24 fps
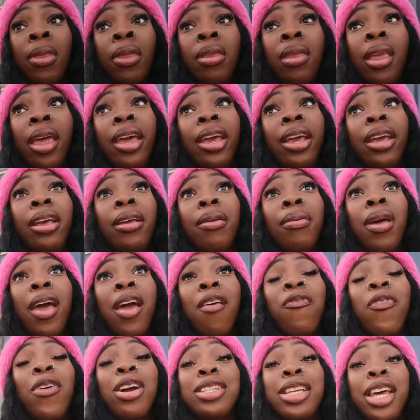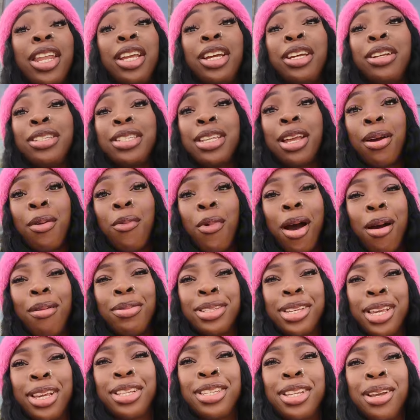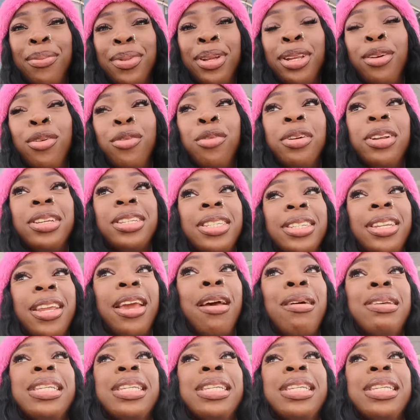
like, at first I didn't understand why I was getting so many orders today.